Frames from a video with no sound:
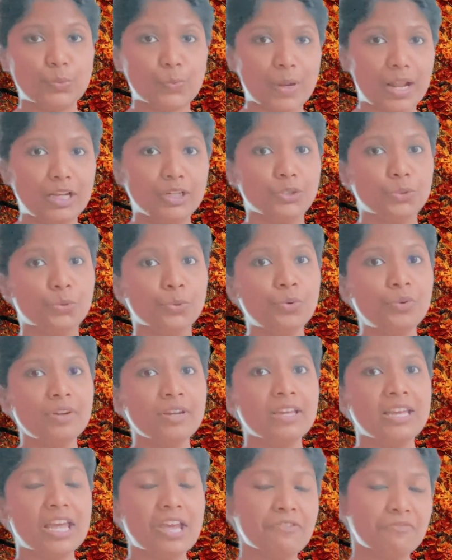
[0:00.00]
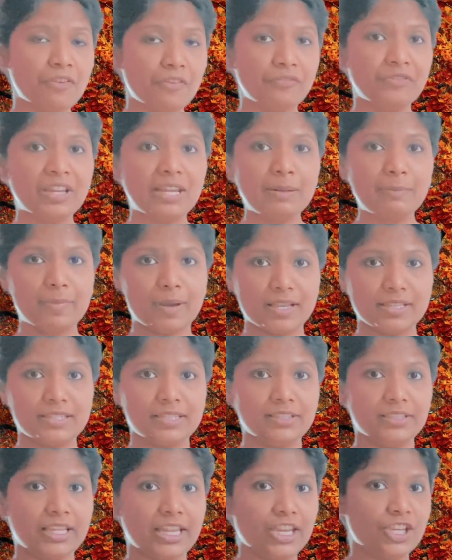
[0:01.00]
12 to
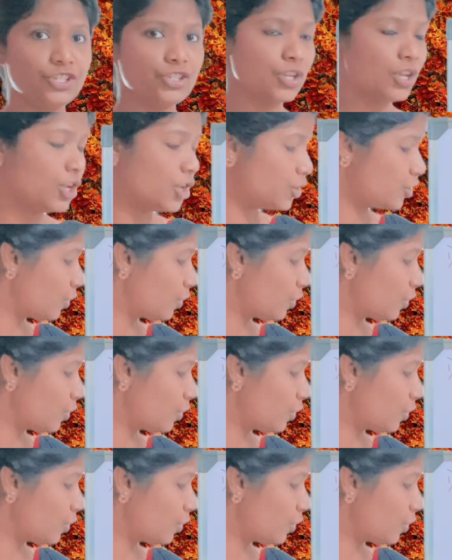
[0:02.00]
15%.